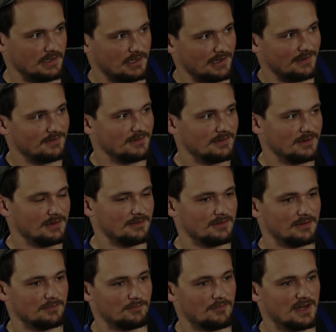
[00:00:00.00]
Yeah.
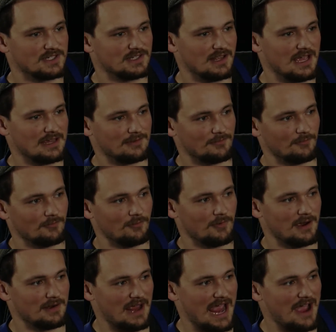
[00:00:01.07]
Much like
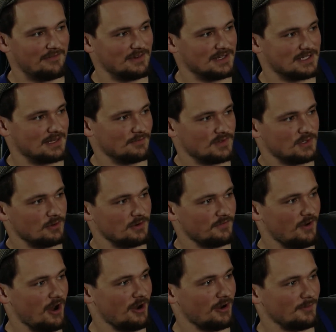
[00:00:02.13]
what having some sort of
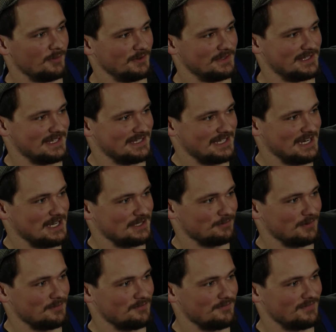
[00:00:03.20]
horrible disease
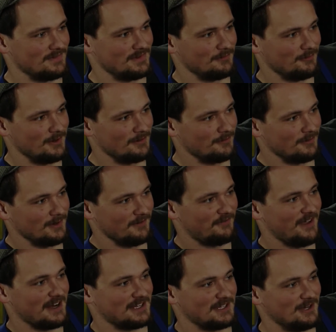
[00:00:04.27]
would
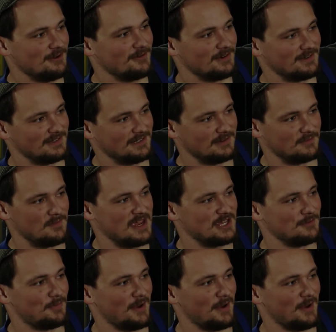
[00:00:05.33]
affect you and make you